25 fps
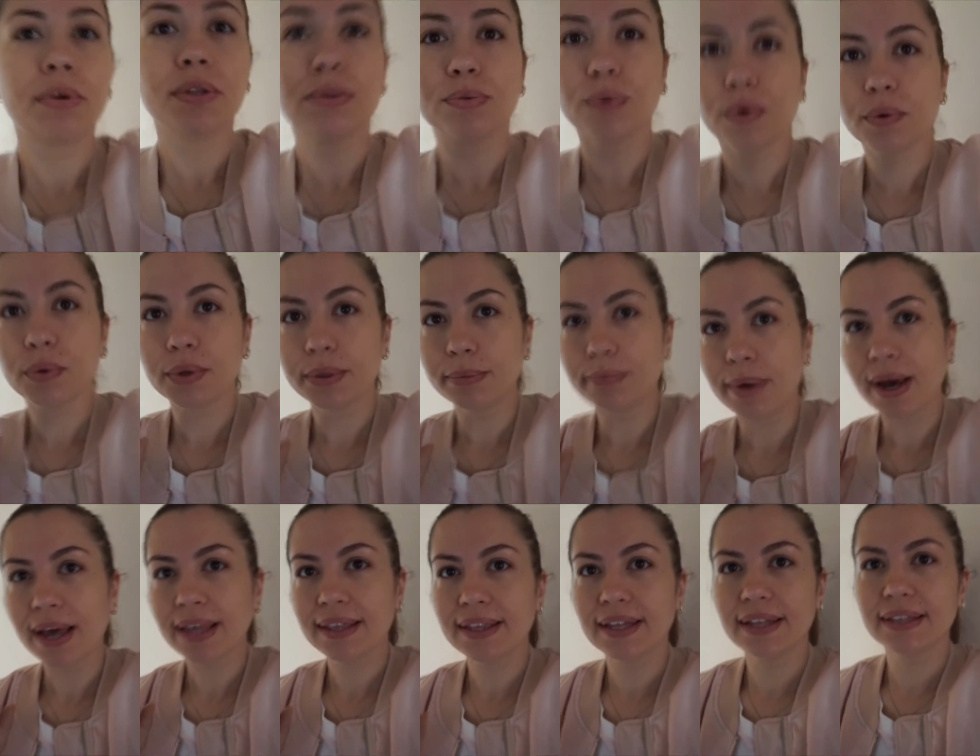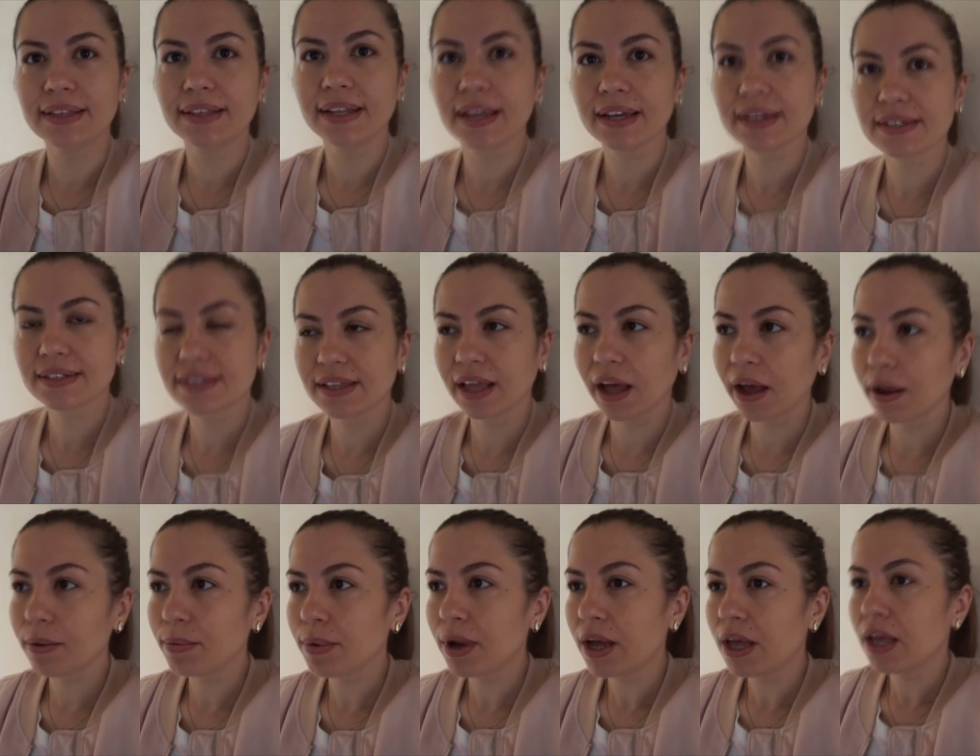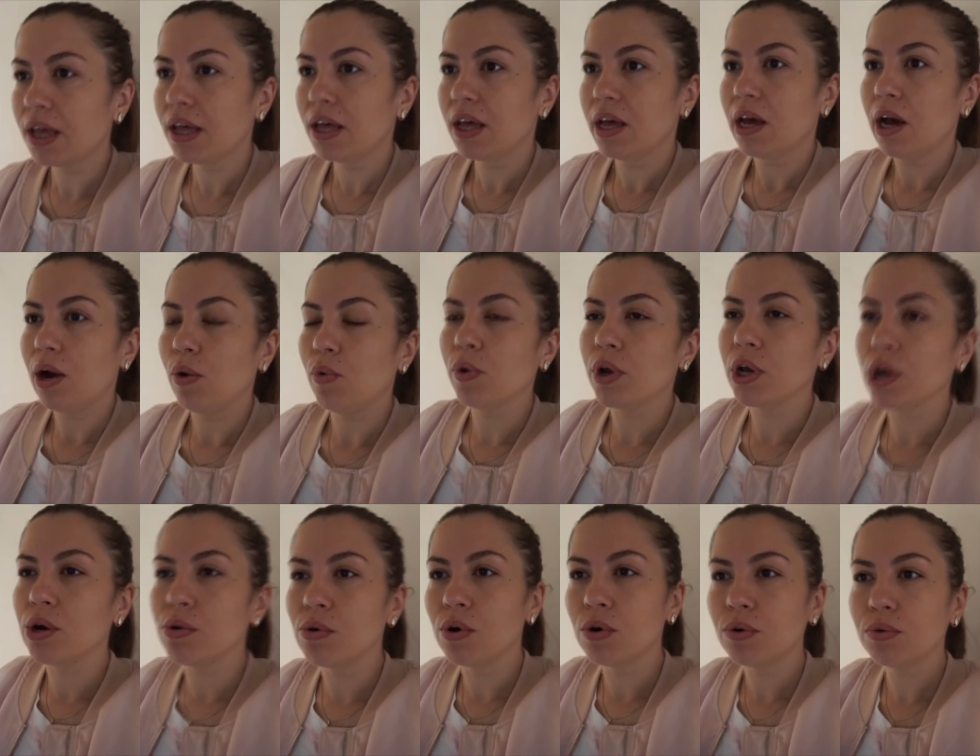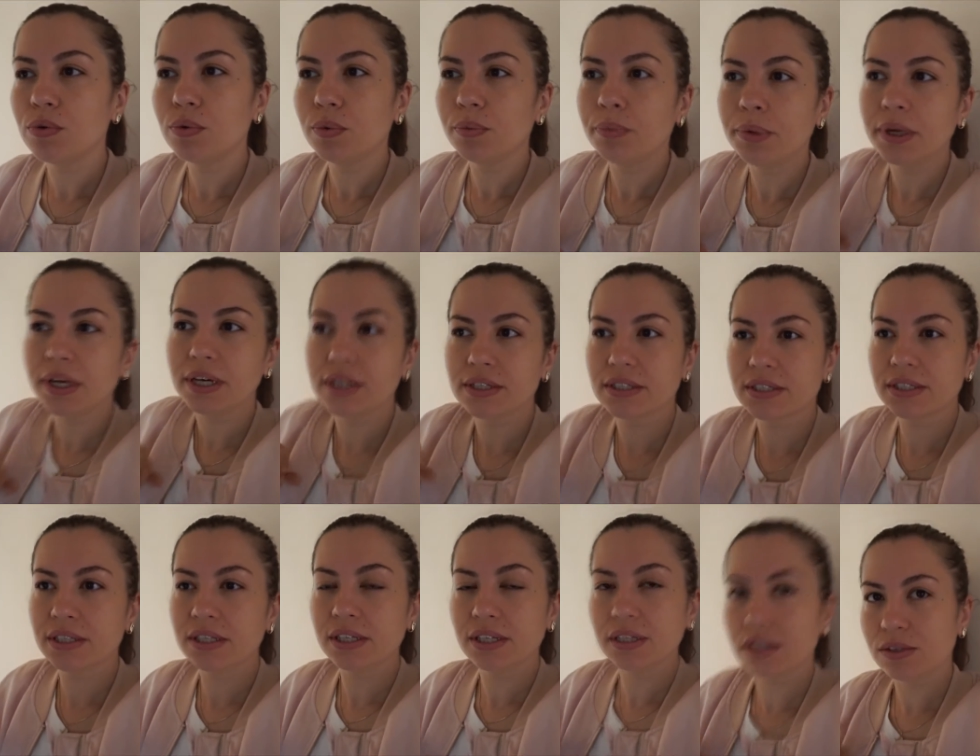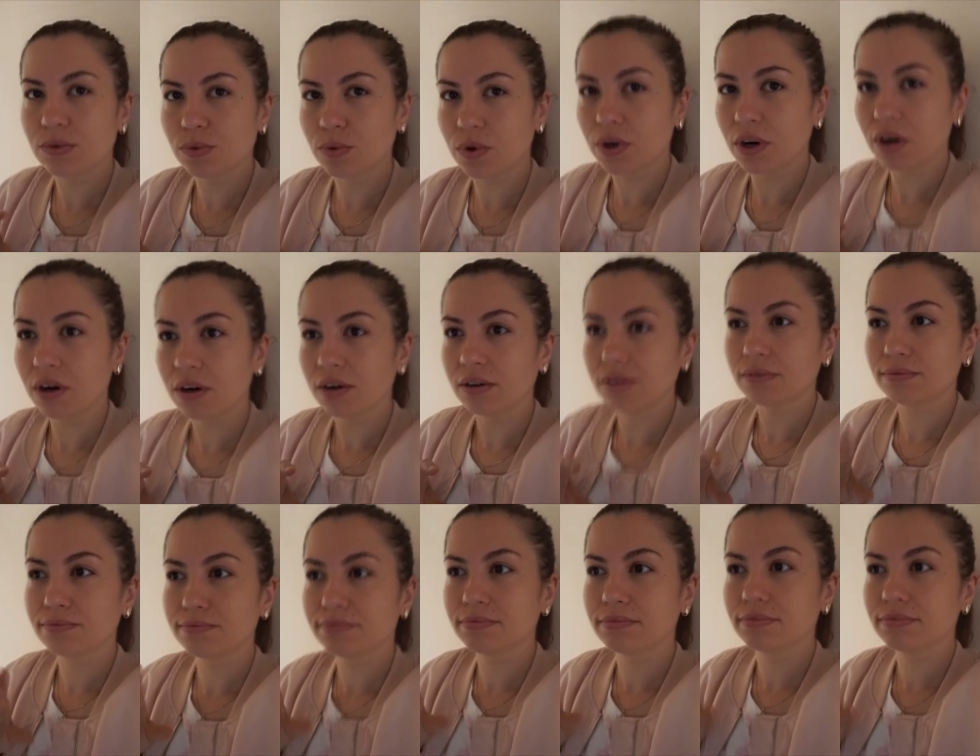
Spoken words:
but we will buy that next time we go, because these were